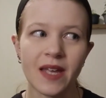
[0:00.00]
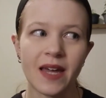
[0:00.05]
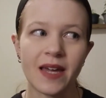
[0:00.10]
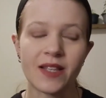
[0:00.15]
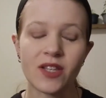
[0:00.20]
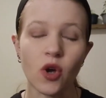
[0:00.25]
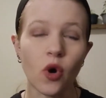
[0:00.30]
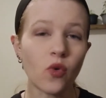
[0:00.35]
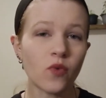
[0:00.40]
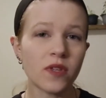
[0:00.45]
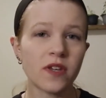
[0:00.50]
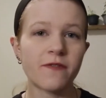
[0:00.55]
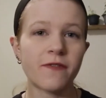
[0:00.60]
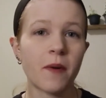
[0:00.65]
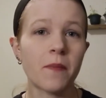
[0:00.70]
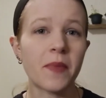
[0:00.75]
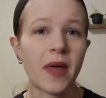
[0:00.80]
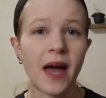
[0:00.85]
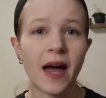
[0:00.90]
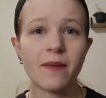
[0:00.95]
it's only
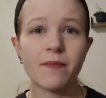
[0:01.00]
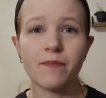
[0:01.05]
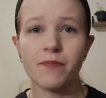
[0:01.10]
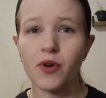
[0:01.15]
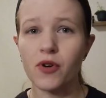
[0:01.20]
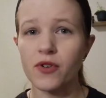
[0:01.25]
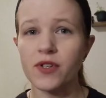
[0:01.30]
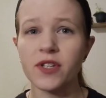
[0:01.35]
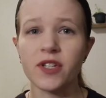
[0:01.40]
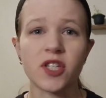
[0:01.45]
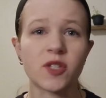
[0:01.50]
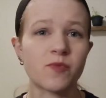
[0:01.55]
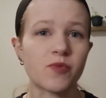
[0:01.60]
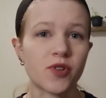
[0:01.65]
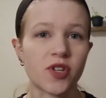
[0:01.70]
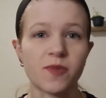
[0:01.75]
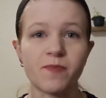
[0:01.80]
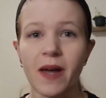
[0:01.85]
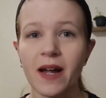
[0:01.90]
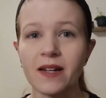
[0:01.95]
from that person's
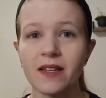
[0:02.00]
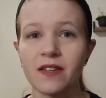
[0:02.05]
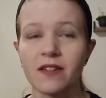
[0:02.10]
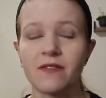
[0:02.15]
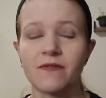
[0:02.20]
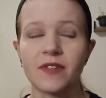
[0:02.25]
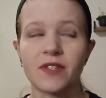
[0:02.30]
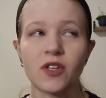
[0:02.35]
perspective.